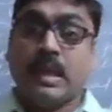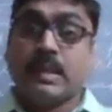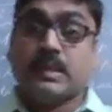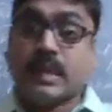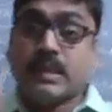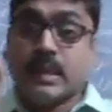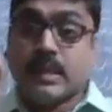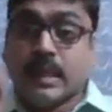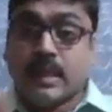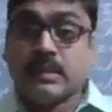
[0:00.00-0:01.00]

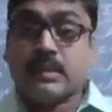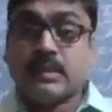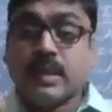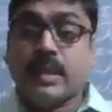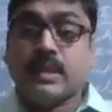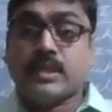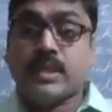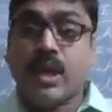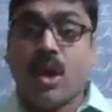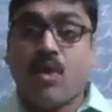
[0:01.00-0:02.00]
Section
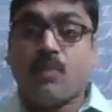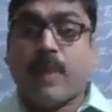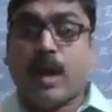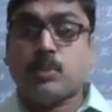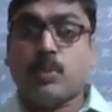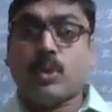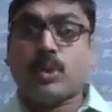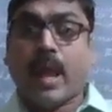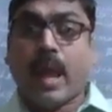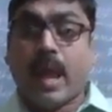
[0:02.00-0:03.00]
10(3)(c) of
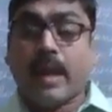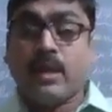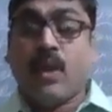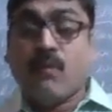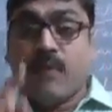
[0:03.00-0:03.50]
Passport Act